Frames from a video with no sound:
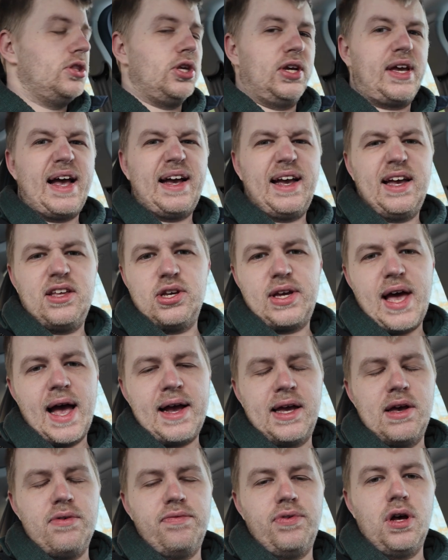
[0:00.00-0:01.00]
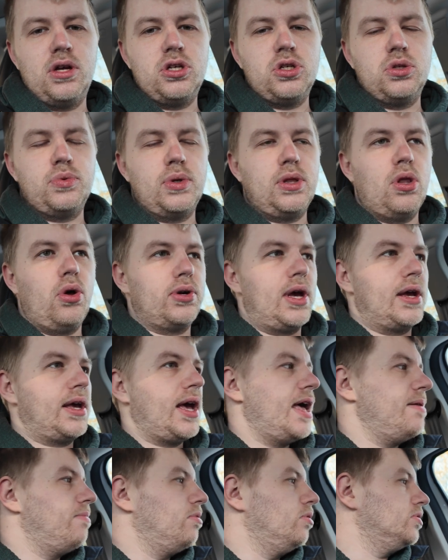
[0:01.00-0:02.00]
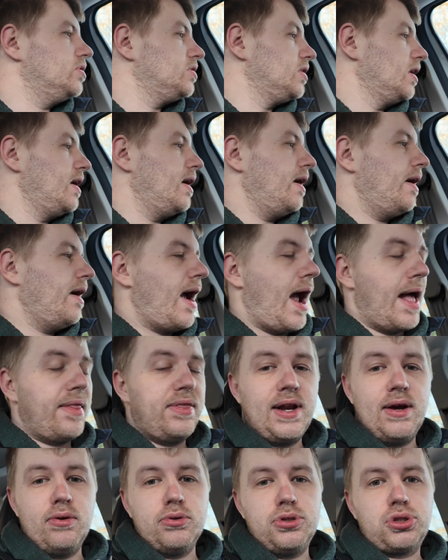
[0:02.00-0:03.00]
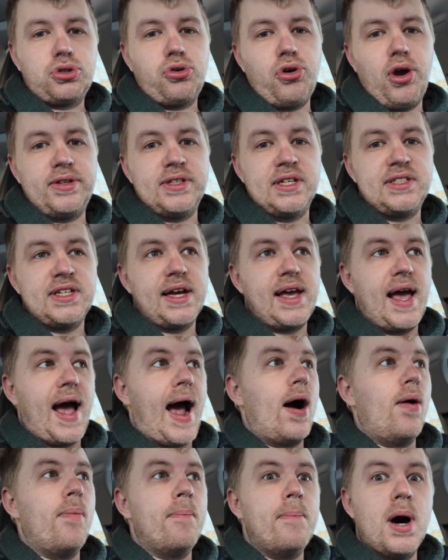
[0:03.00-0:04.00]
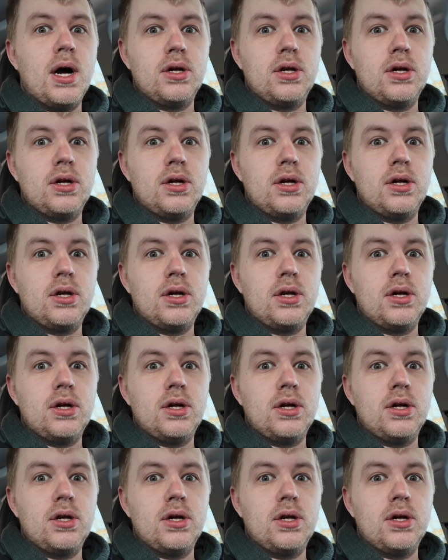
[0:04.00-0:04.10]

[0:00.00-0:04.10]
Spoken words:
You can get versions with longer cables. And the little screen to tell you how